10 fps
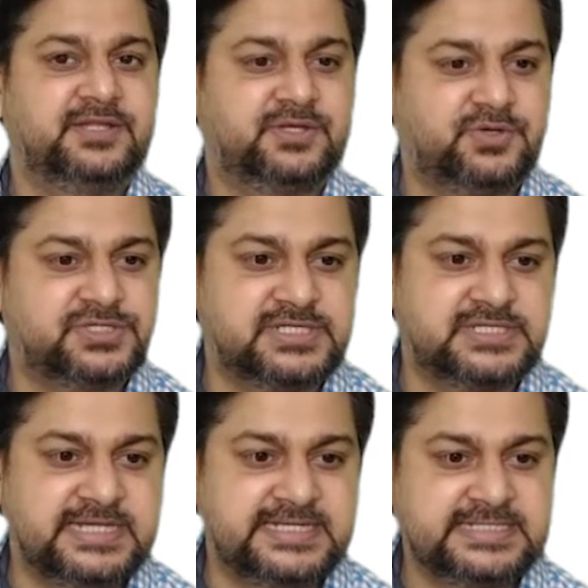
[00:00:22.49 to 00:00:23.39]
The question
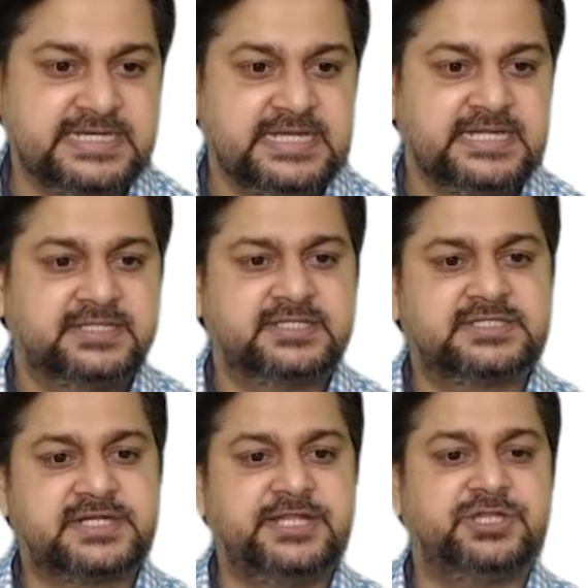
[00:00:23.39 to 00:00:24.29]
says, the
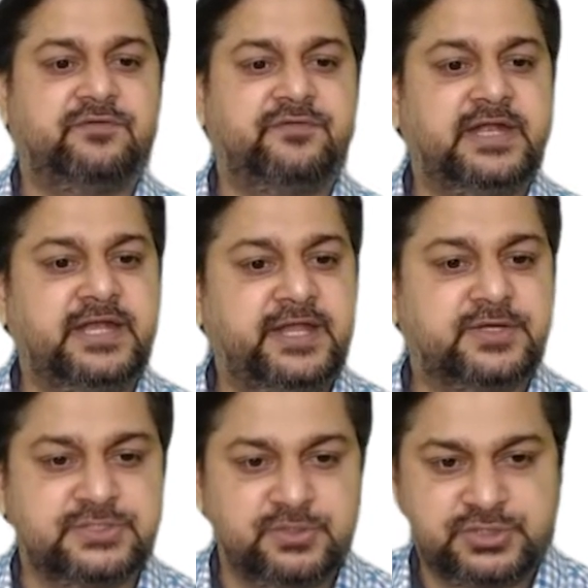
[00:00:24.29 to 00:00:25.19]
strength of an
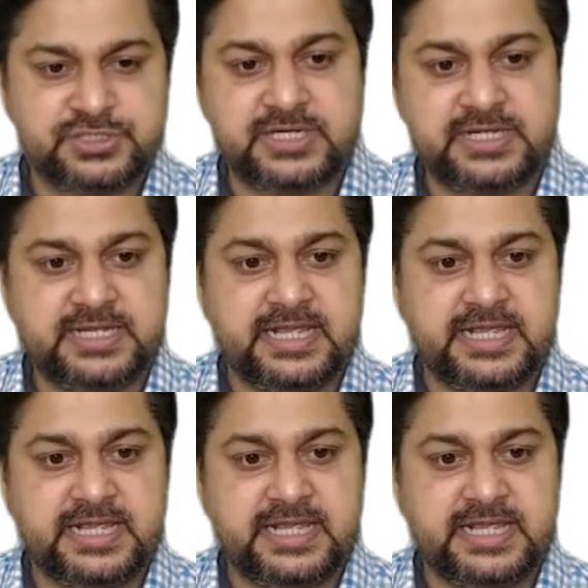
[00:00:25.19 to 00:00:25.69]
indigo solution